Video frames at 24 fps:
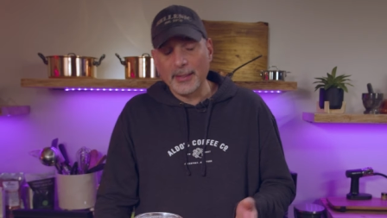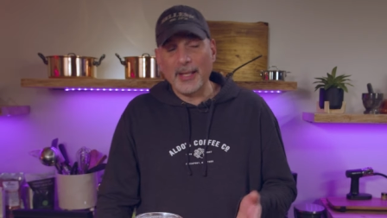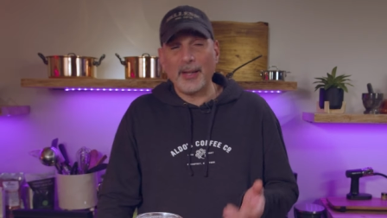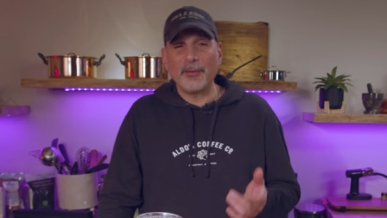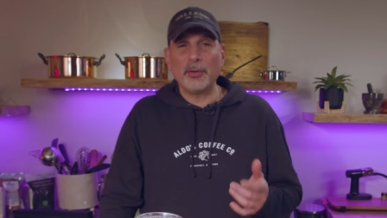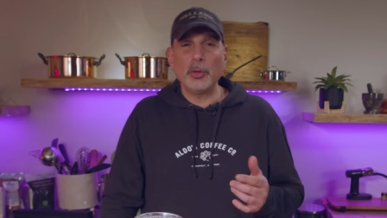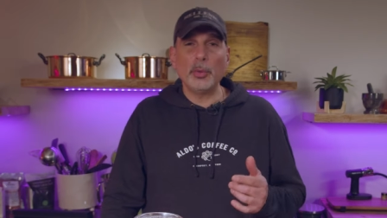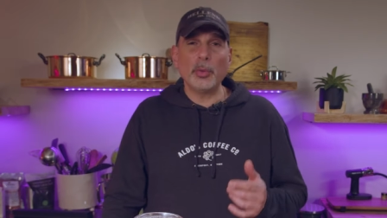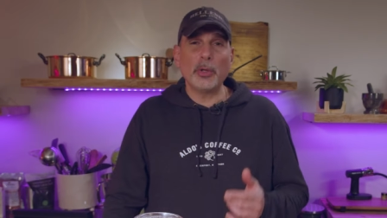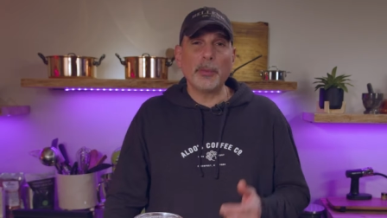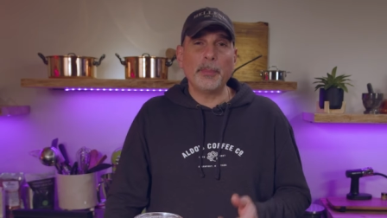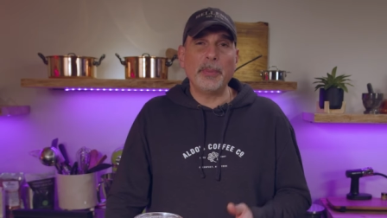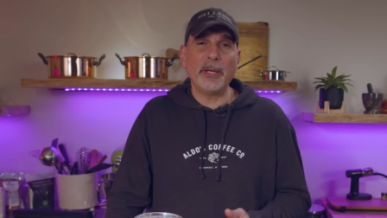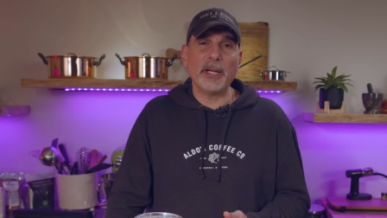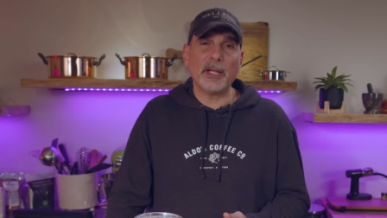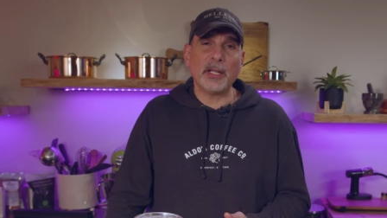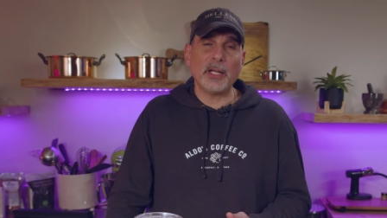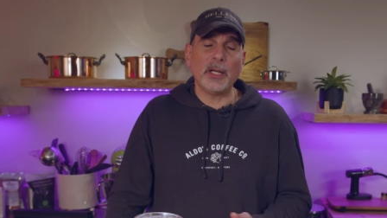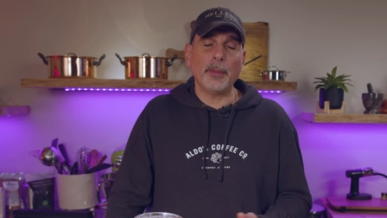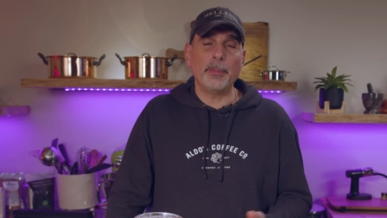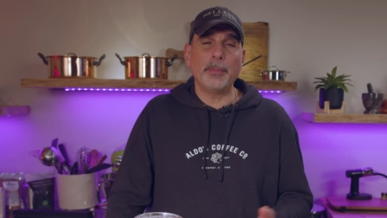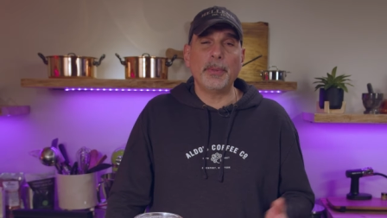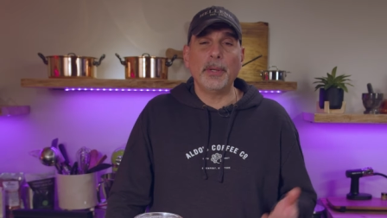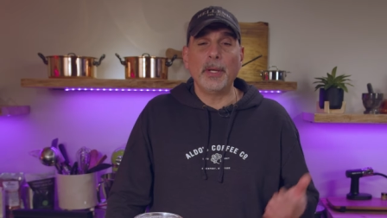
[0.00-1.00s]
Now, if you were to
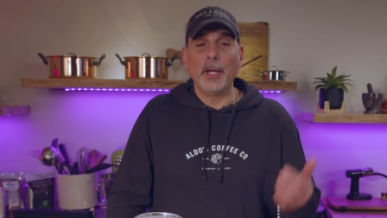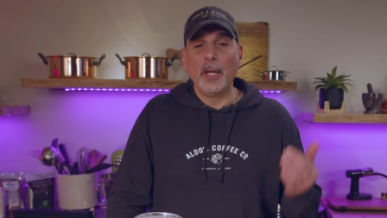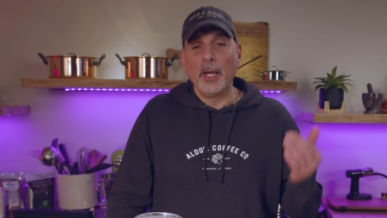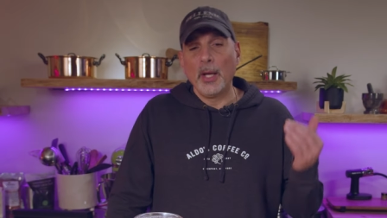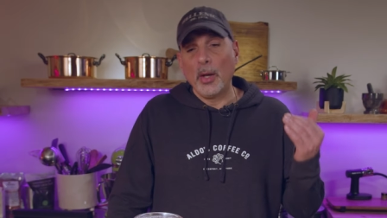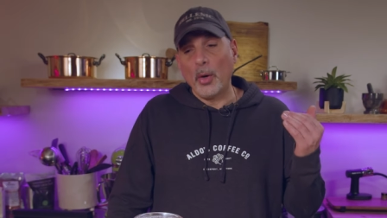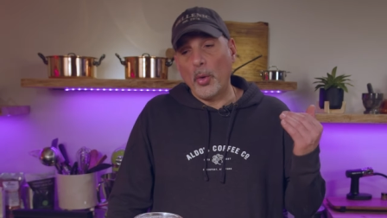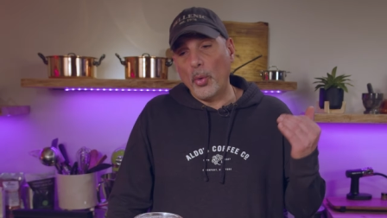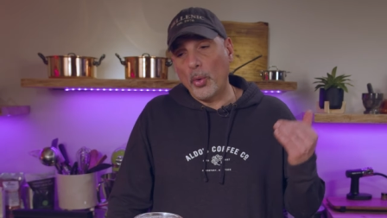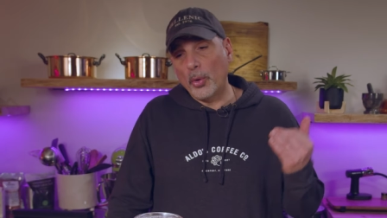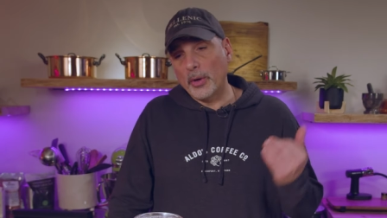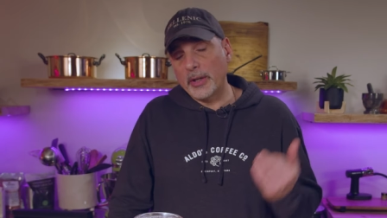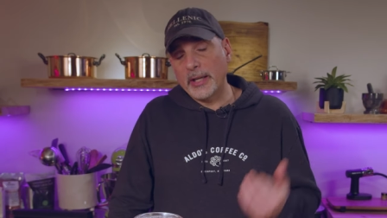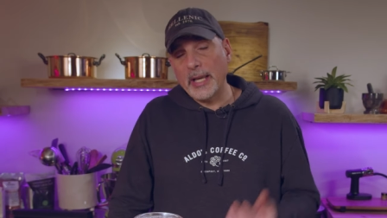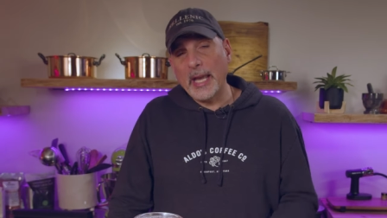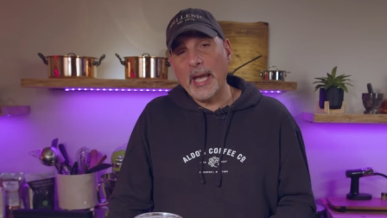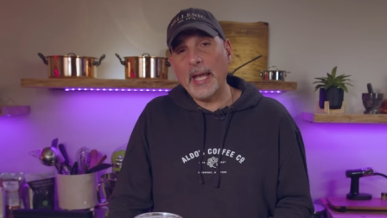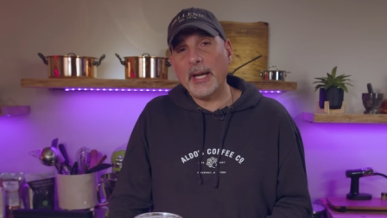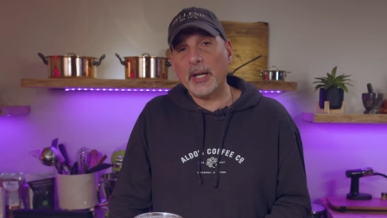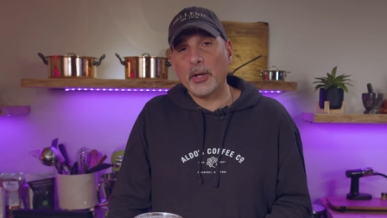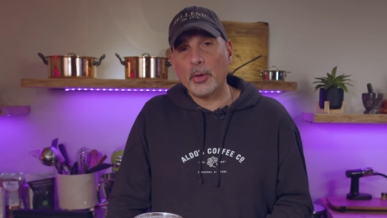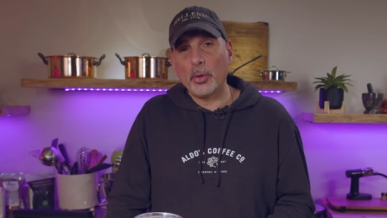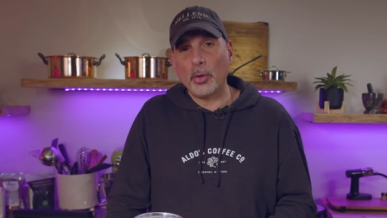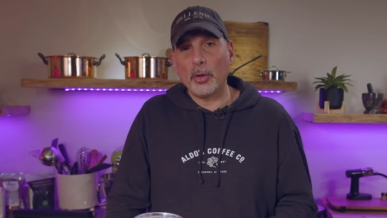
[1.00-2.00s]
pick up
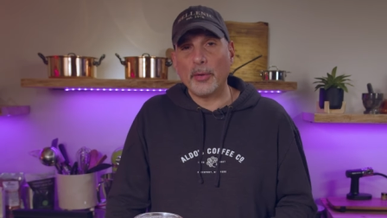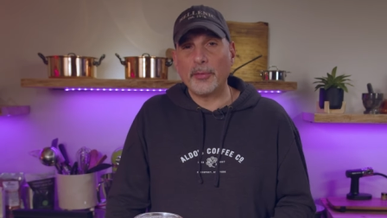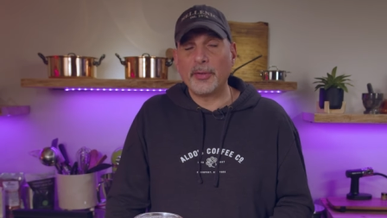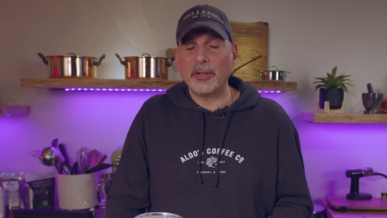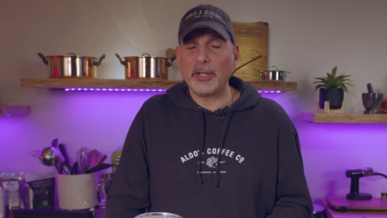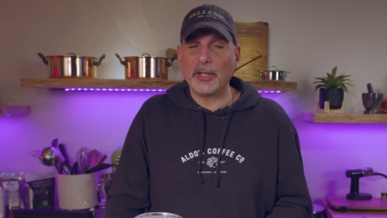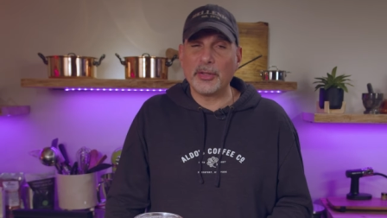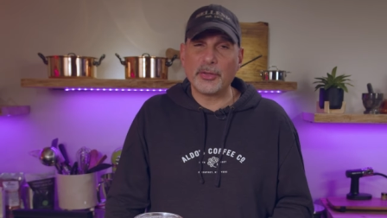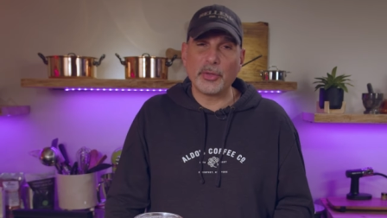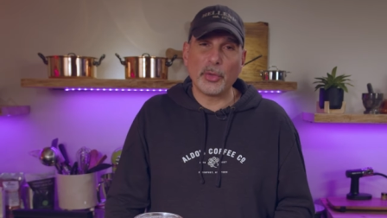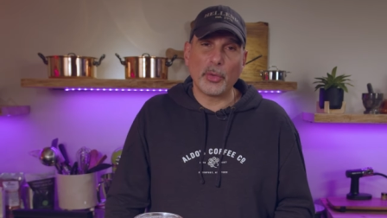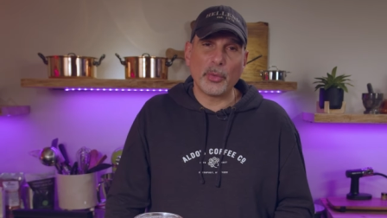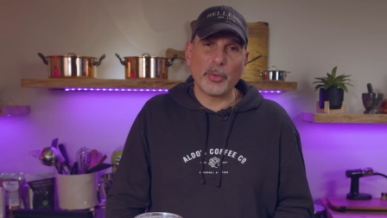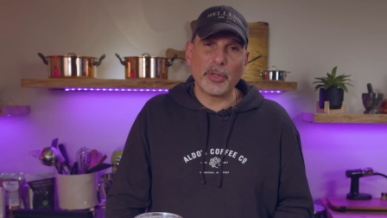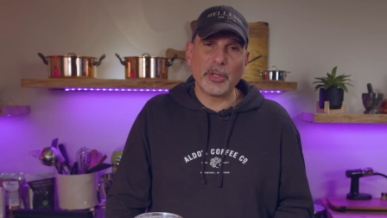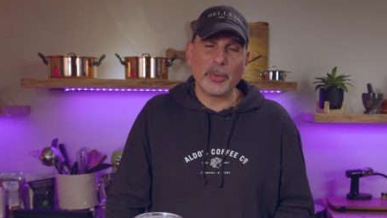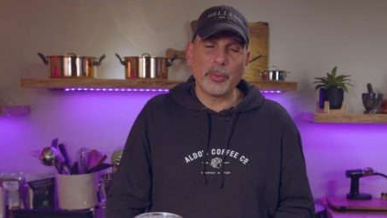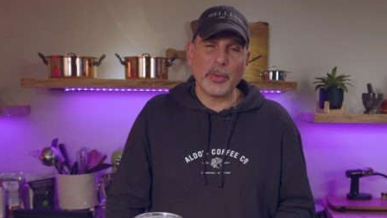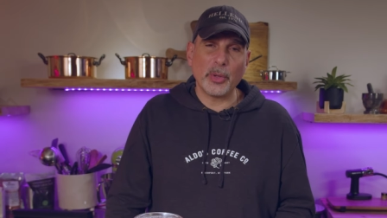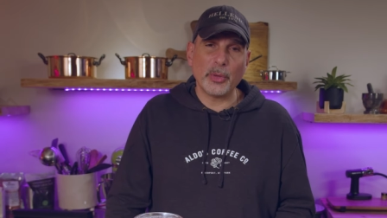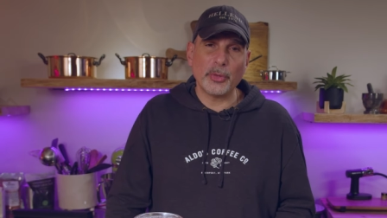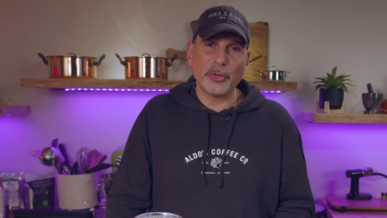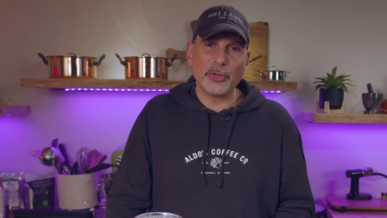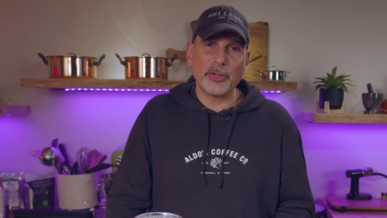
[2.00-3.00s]
organic coffee that's
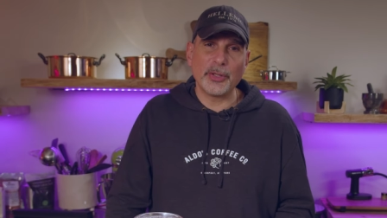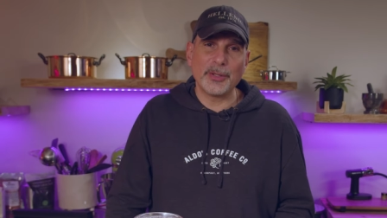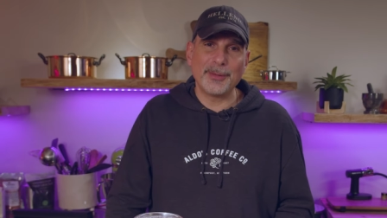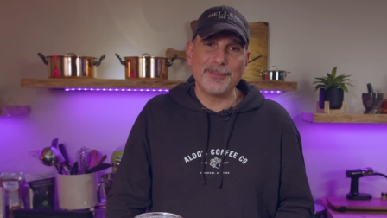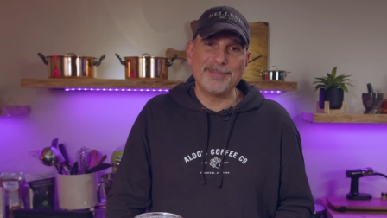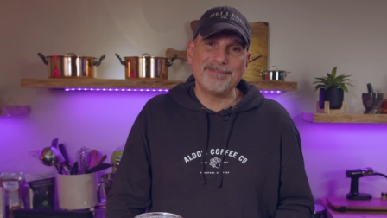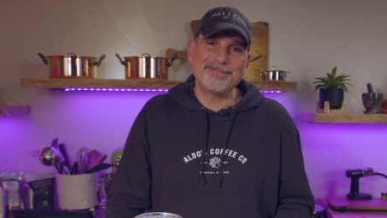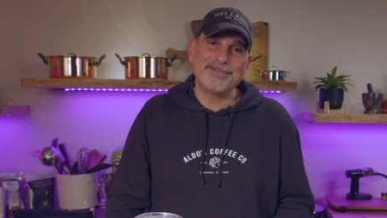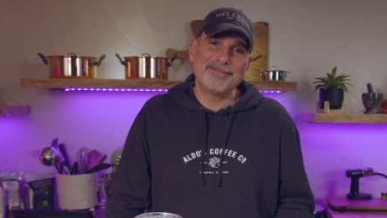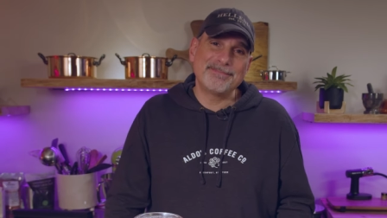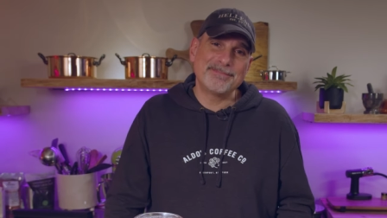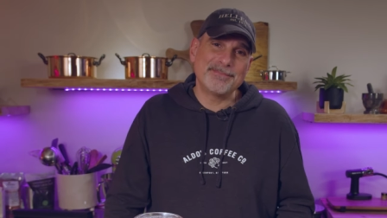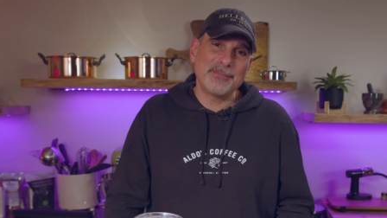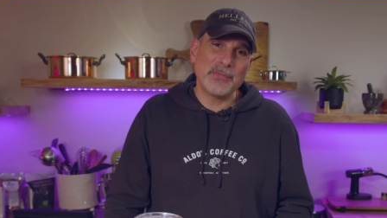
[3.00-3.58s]
already roasted,